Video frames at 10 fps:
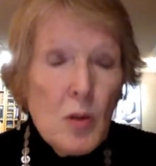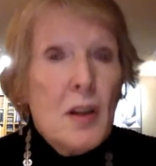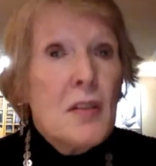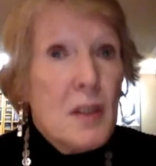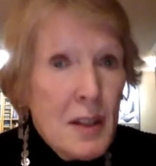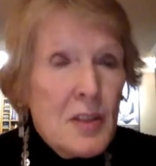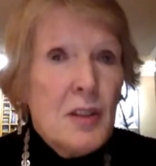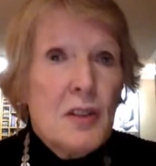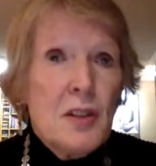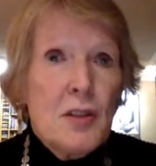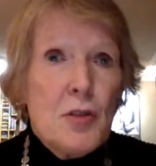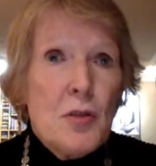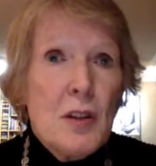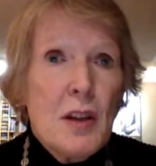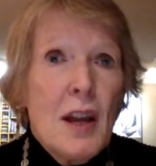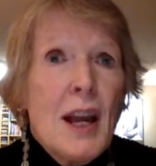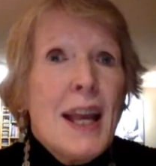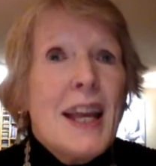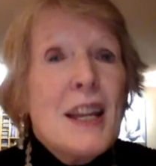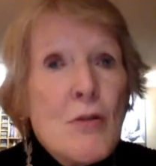And in the 19th century,
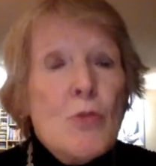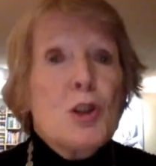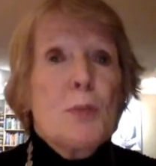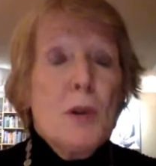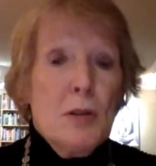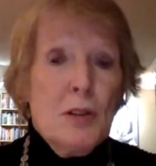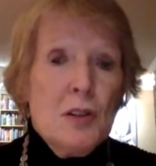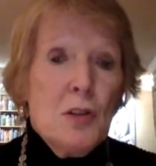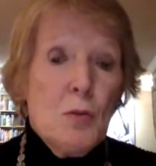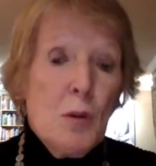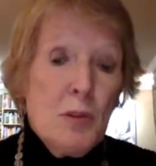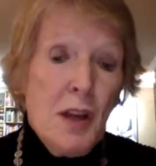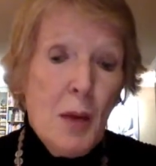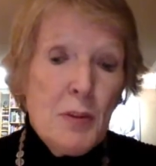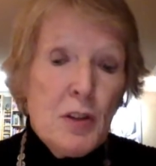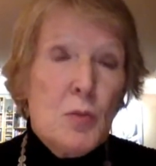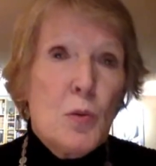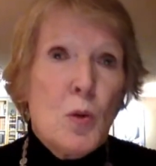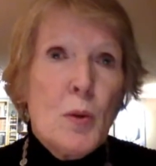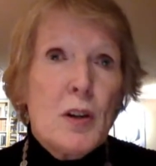in response to what was happening to
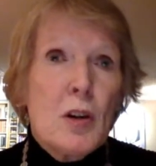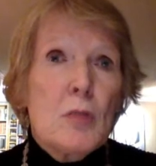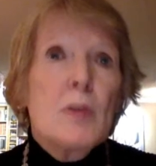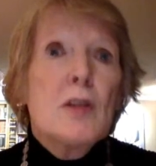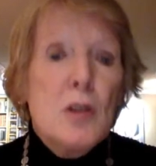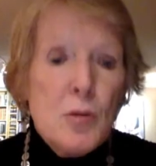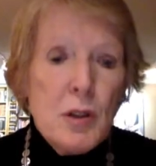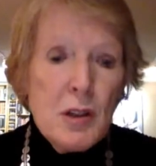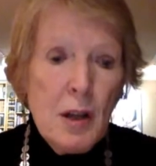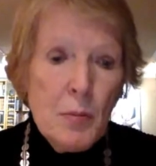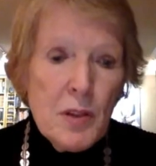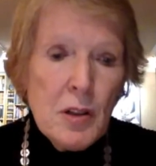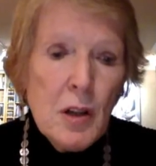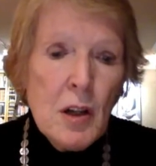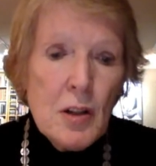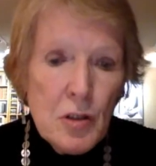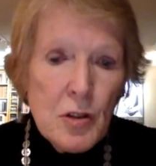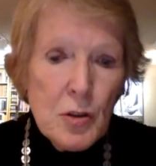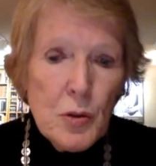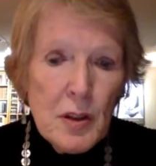war, we got a renewed attempt to
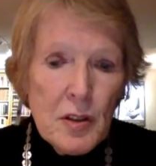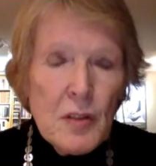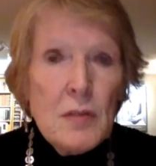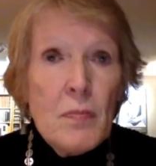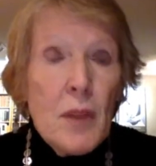do this.